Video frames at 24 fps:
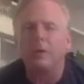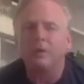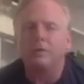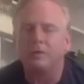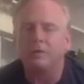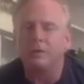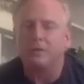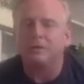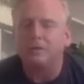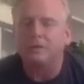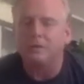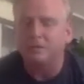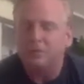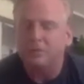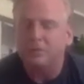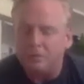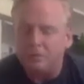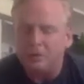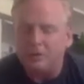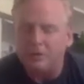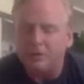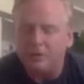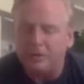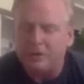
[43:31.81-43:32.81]
listen to
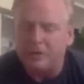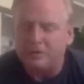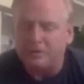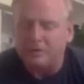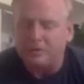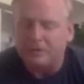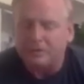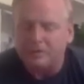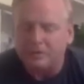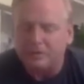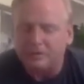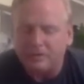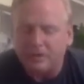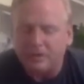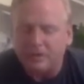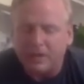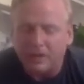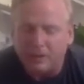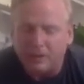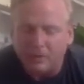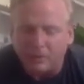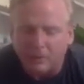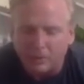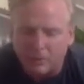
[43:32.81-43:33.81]
your knees. This is a
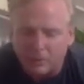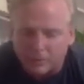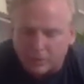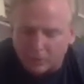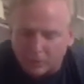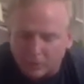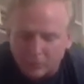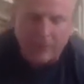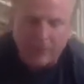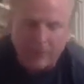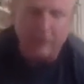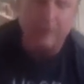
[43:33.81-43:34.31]
static hold. Go down as